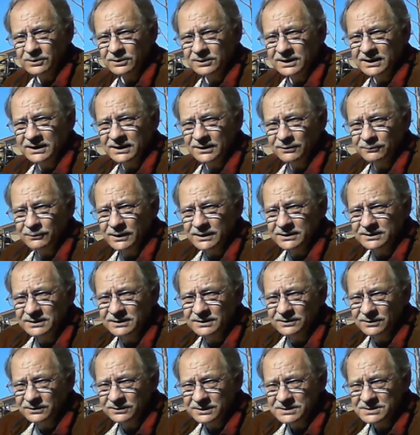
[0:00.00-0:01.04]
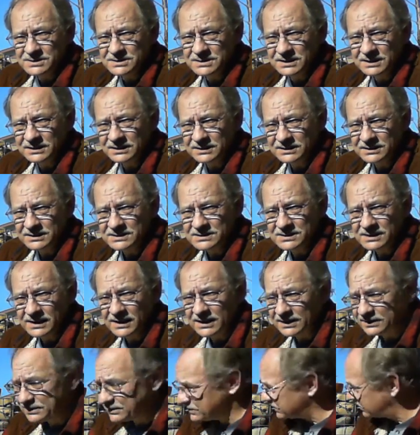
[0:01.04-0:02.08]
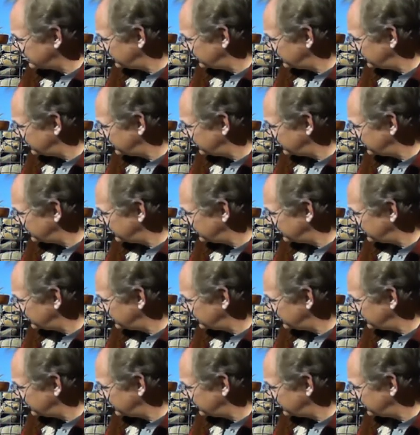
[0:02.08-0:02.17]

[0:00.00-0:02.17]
laying right there on the skin of this cactus.